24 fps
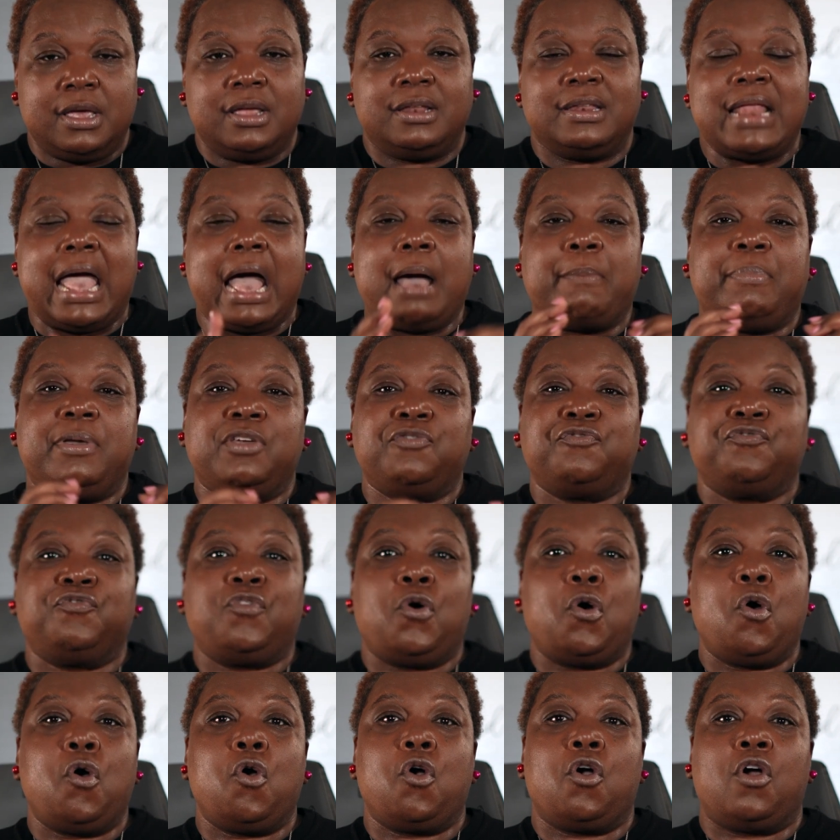Now,
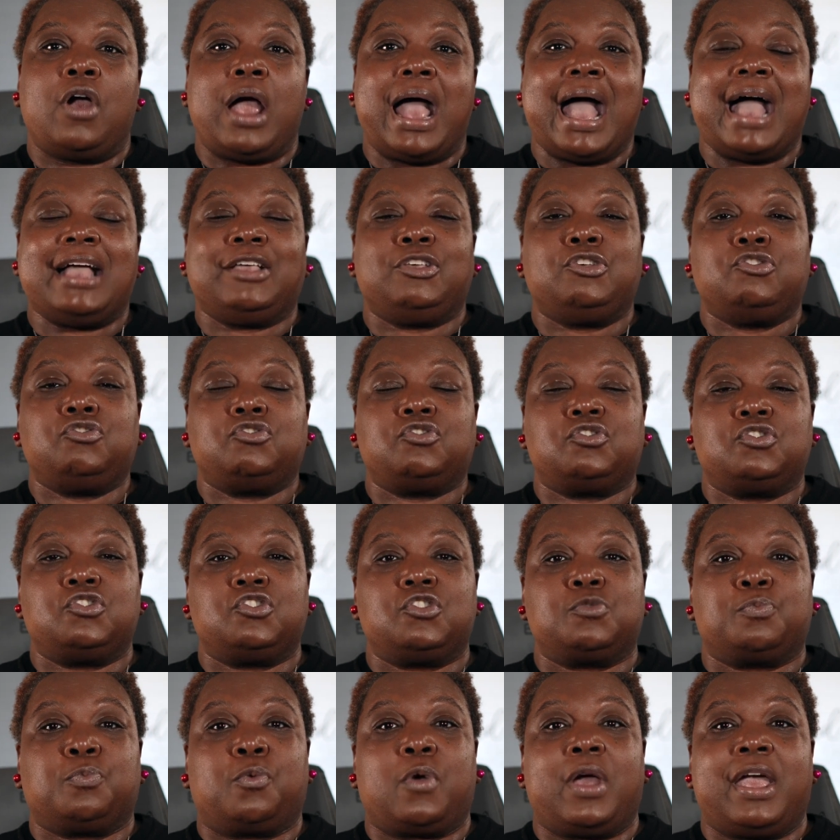before I used to
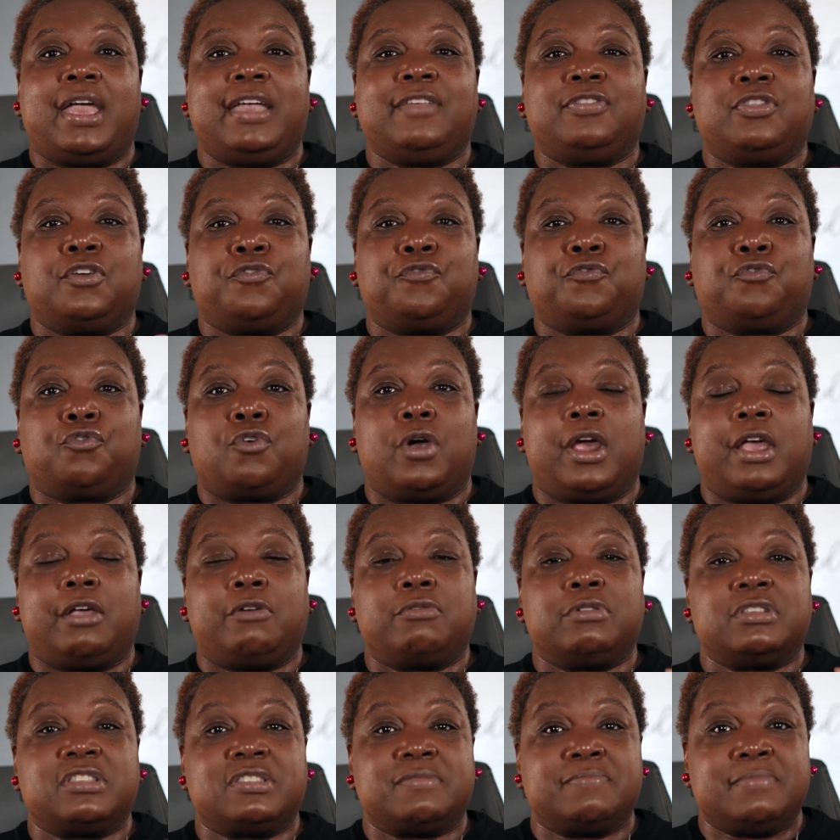spray the
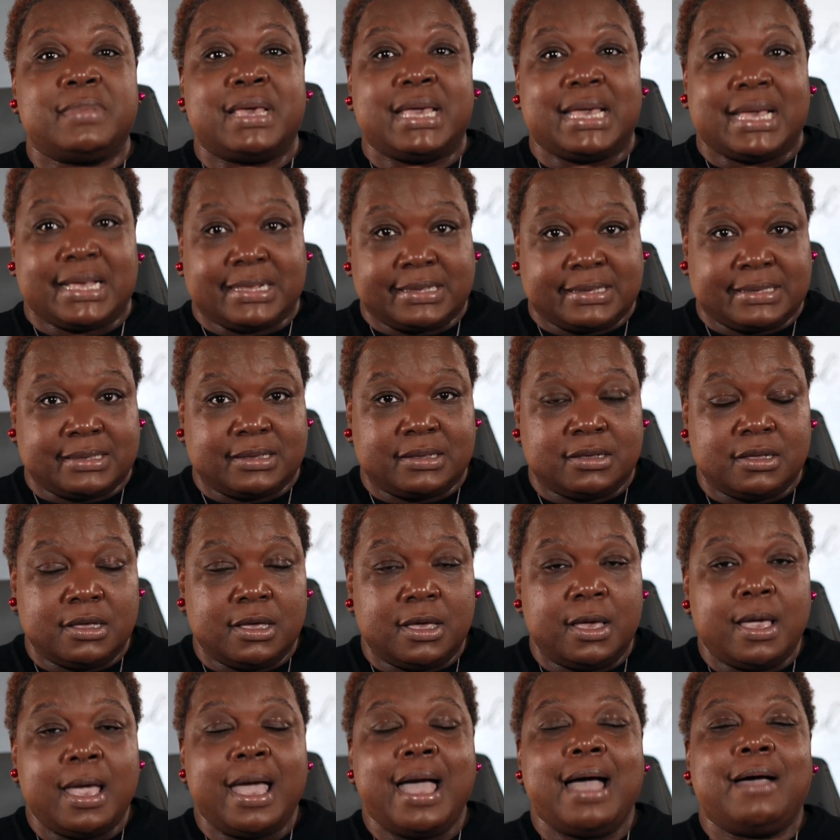fragrance mist,
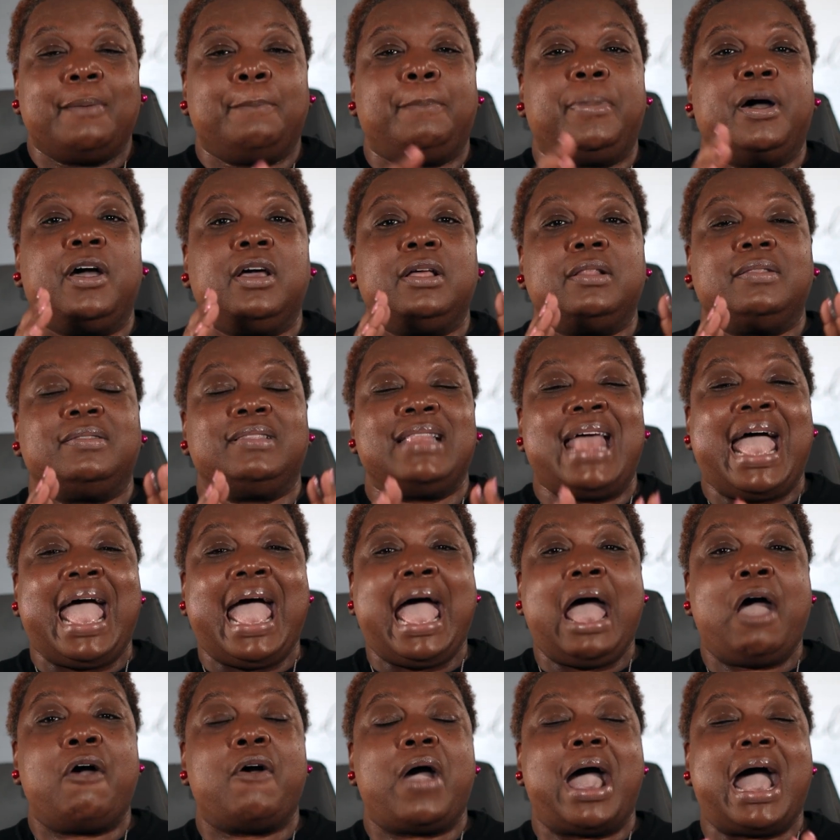but
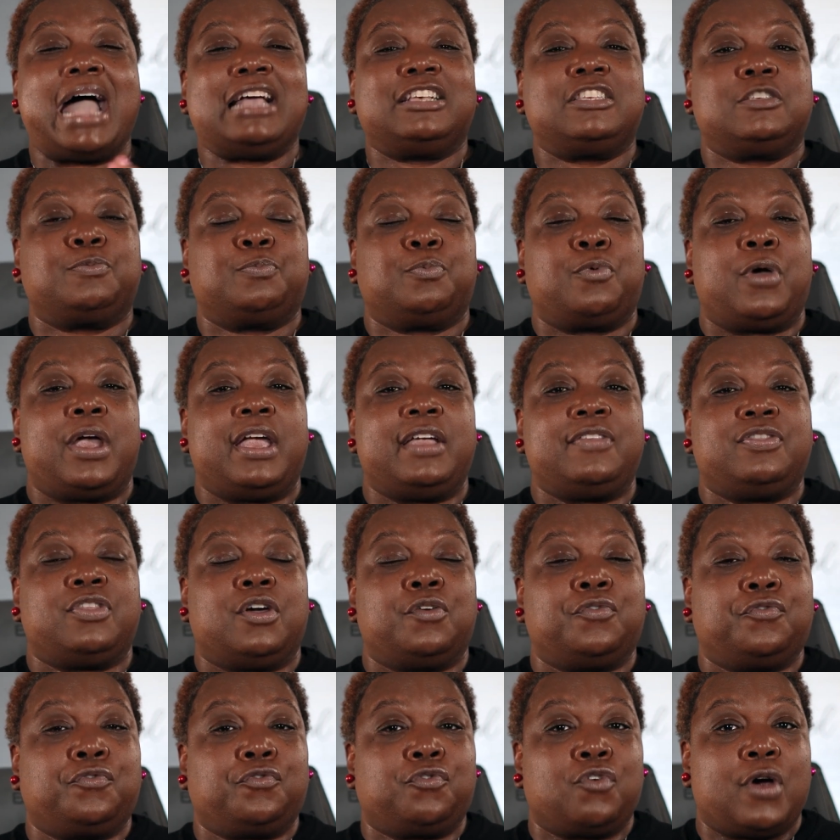now I spray
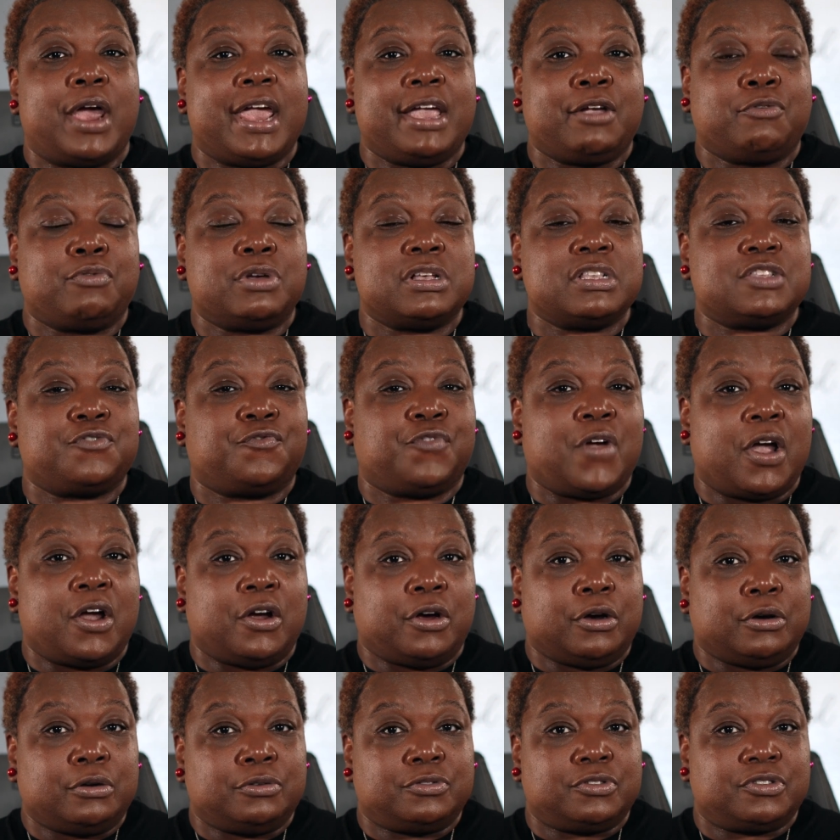the fragrance
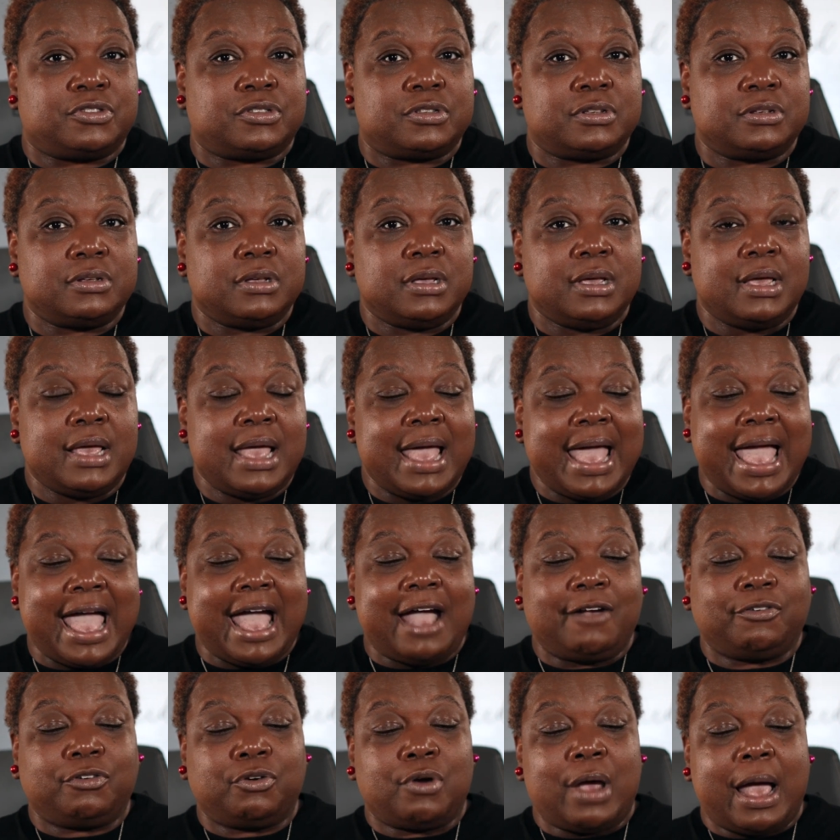first
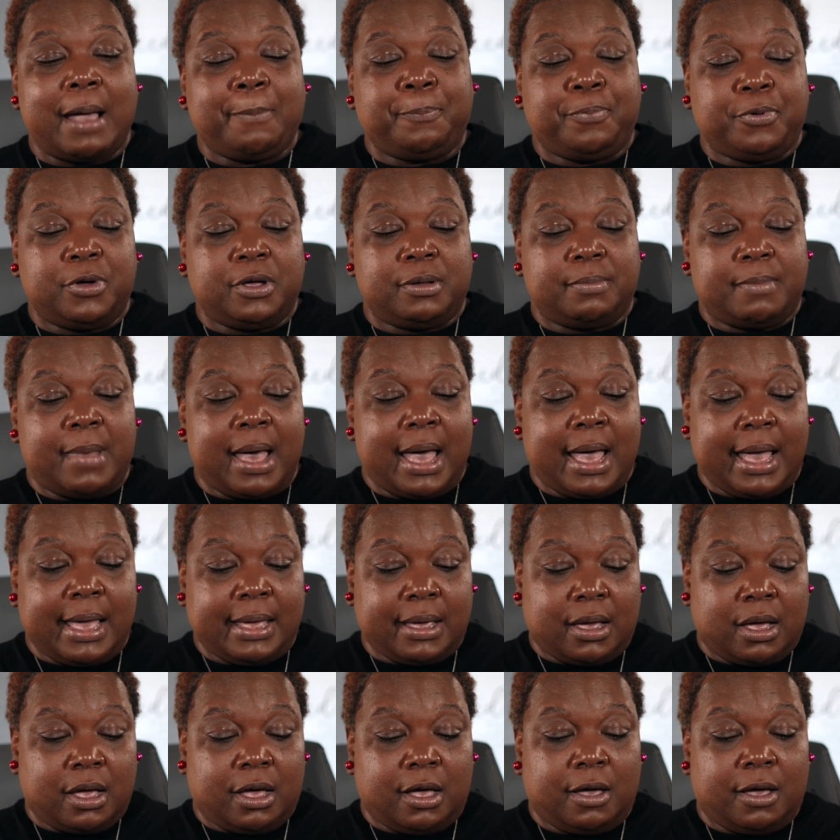after I put my